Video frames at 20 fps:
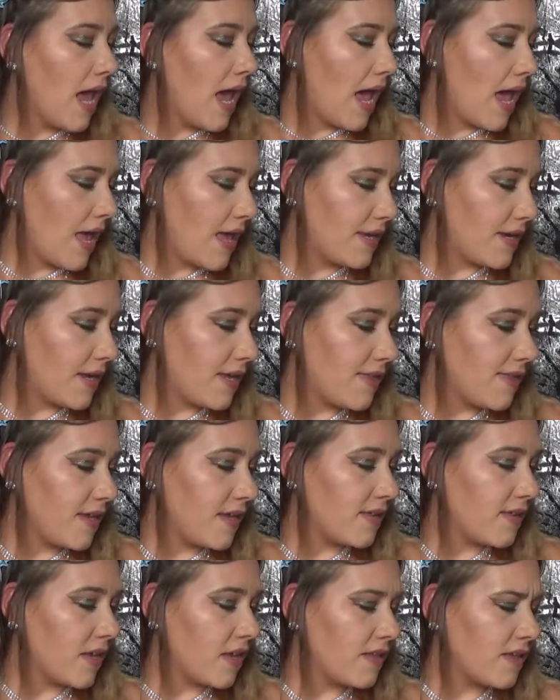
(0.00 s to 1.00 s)
And I
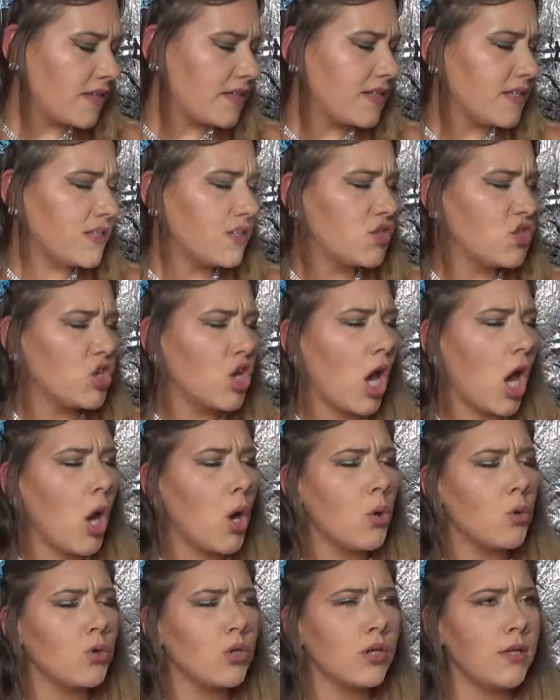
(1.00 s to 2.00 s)
think that this is
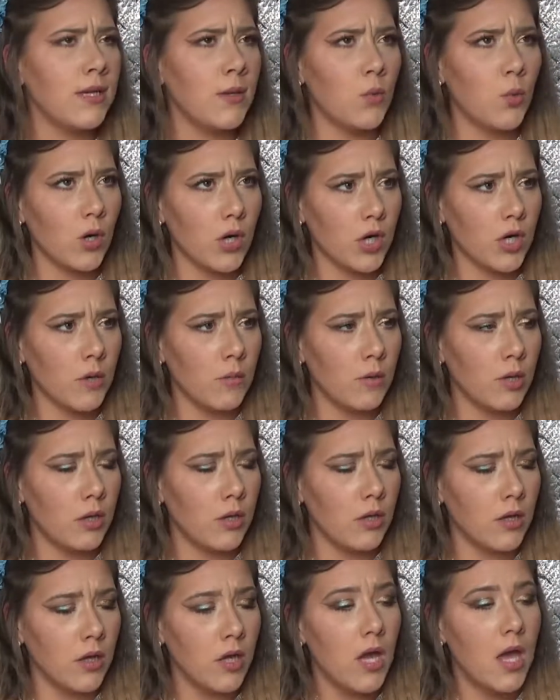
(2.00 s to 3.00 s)
totally
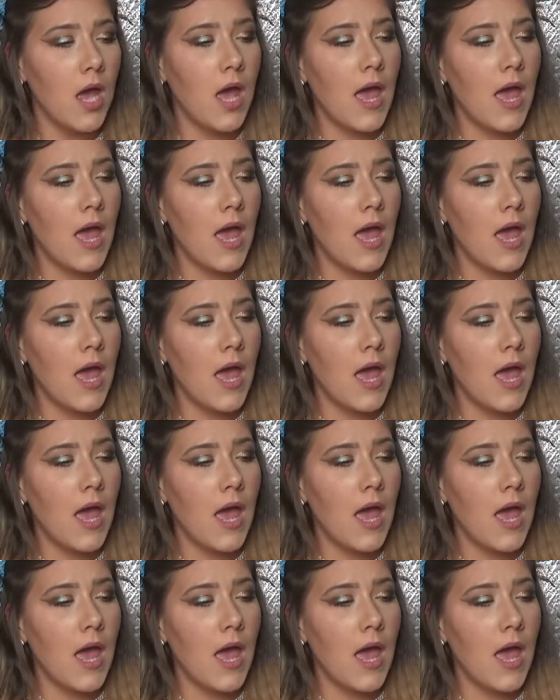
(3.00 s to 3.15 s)
workable.